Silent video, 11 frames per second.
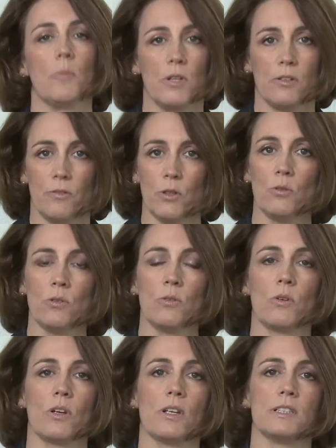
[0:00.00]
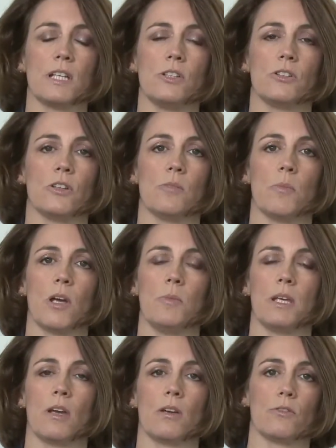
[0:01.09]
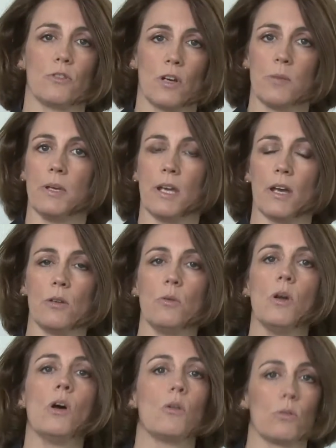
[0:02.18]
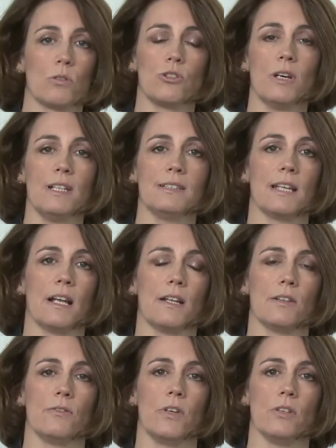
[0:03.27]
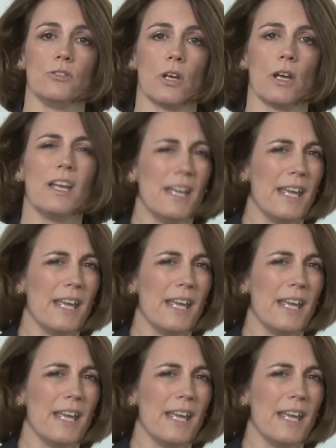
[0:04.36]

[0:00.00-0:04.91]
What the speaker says: But if you're an organisation that might be going for IPO or a trade sale in the future,